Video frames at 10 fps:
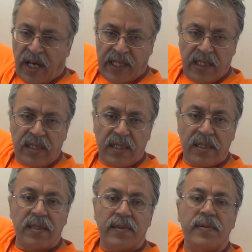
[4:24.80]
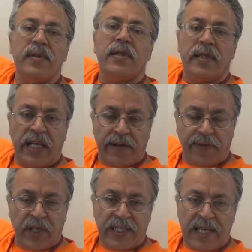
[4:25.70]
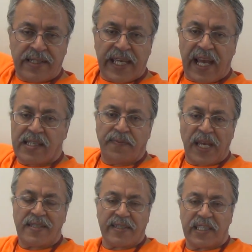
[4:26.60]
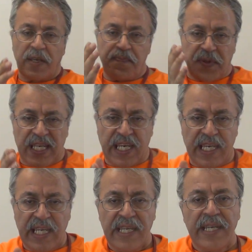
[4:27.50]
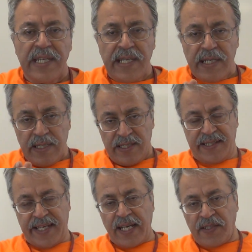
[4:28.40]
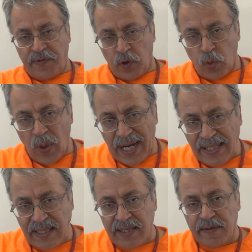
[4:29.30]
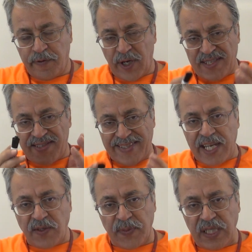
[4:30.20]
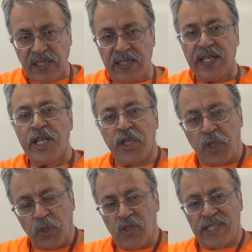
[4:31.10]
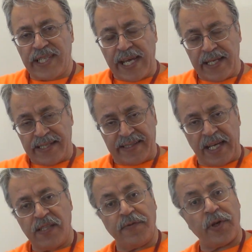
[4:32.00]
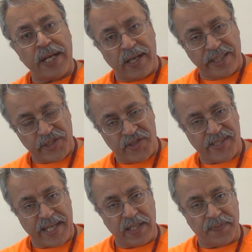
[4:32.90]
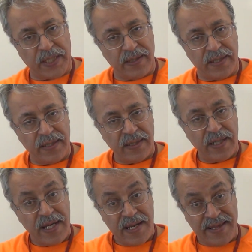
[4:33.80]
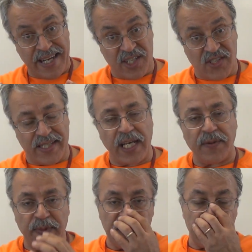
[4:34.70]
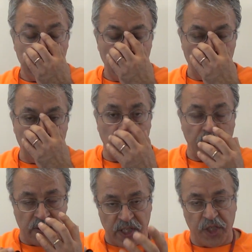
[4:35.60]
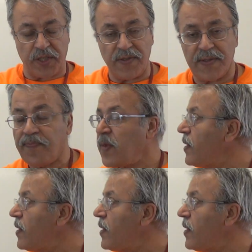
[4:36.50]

running, therefore it has gas. Basically, P stands for what? For a statement. Q stands for another statement. They are statements or propositions.